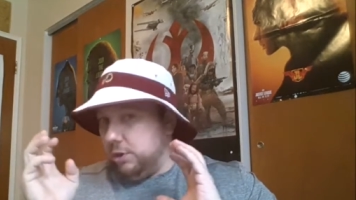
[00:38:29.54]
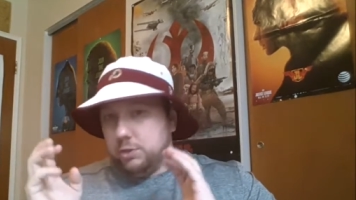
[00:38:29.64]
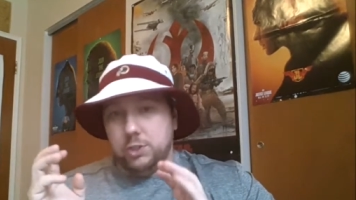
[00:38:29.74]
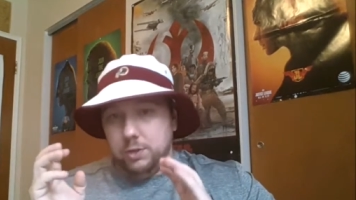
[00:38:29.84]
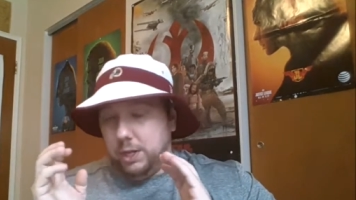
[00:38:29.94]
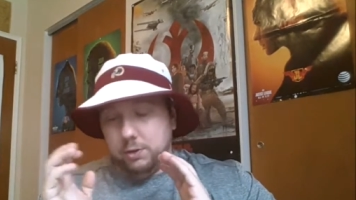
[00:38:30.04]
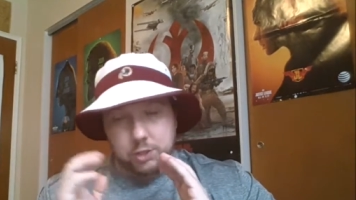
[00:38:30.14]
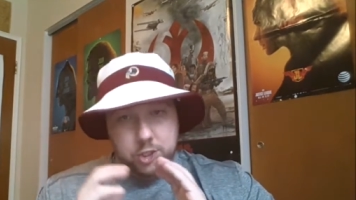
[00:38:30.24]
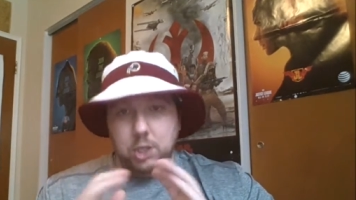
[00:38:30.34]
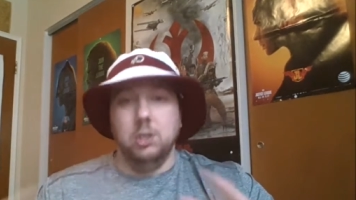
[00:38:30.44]
they're
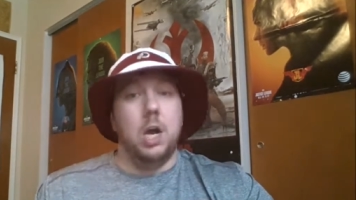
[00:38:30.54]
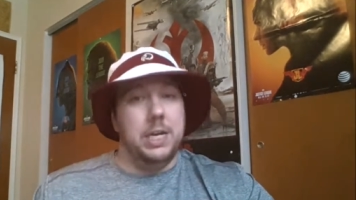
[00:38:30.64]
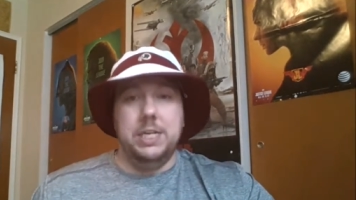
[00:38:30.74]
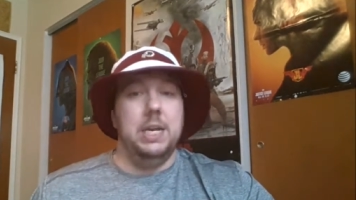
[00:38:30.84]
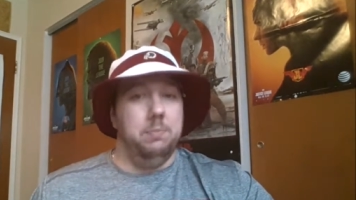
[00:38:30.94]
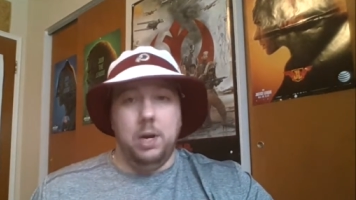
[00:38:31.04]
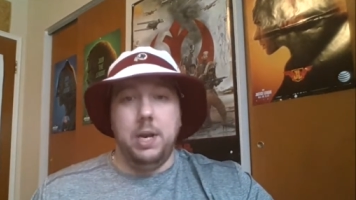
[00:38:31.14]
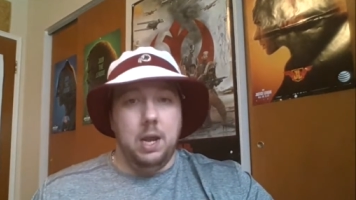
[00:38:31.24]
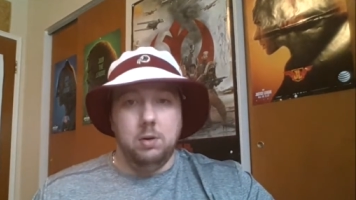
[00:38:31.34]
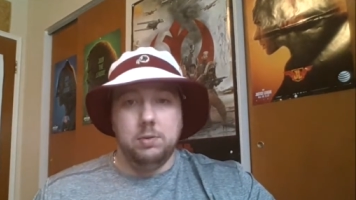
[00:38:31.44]
just an unlucky team
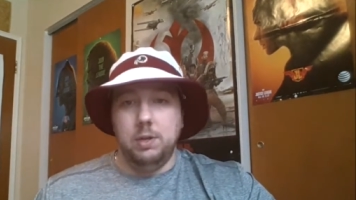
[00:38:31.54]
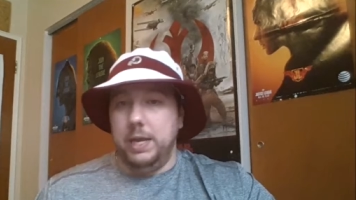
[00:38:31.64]
right now.